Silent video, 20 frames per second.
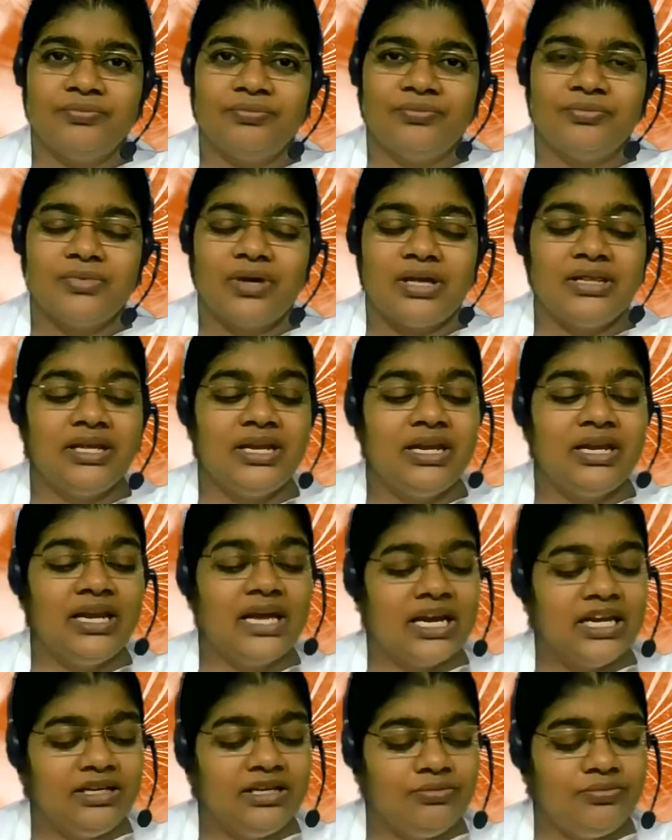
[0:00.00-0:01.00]
Then I
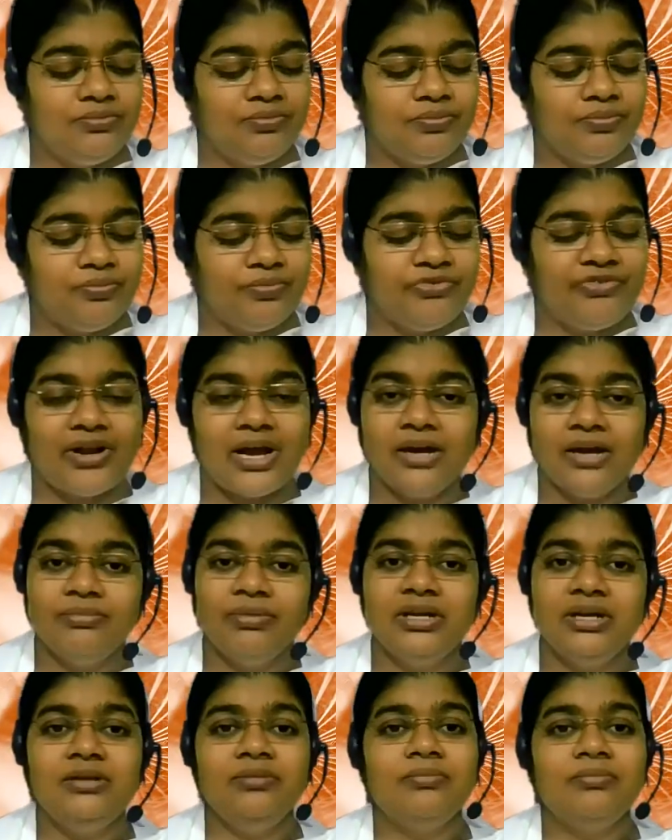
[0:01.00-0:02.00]
fragment
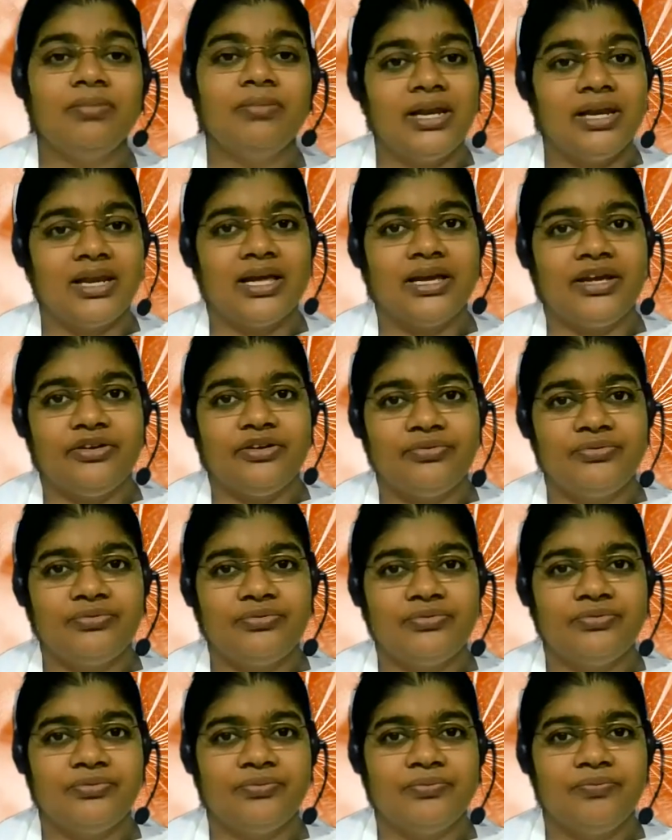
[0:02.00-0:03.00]
my life
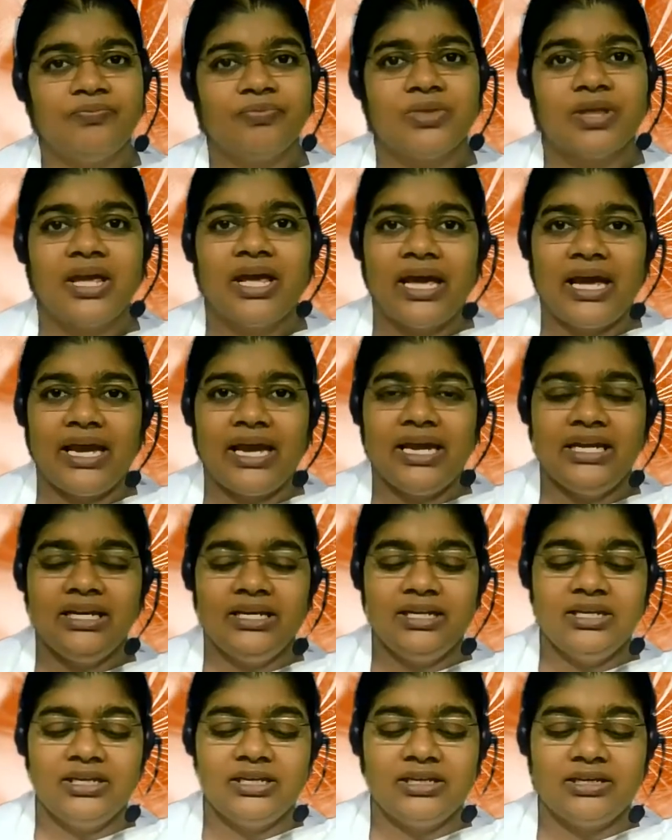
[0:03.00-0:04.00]
in
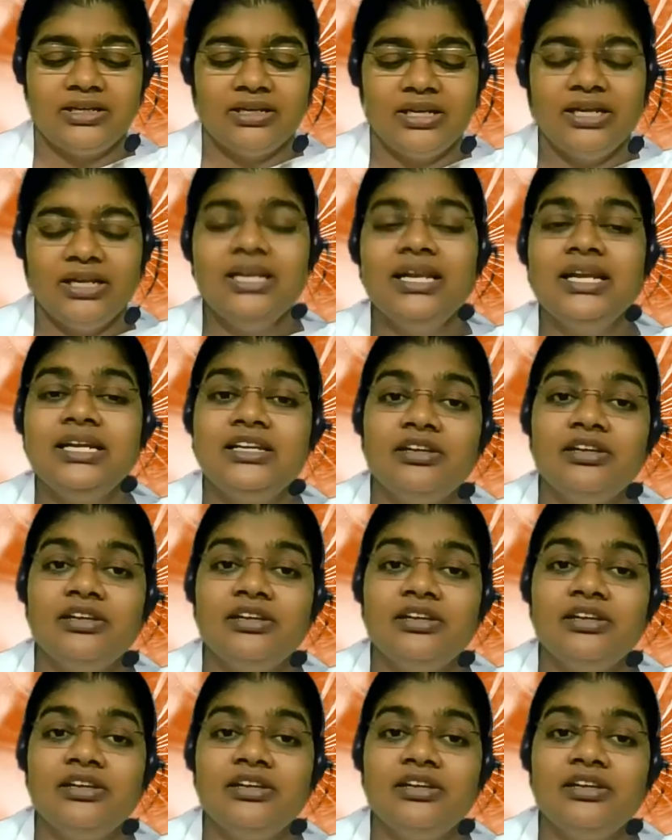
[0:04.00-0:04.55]
little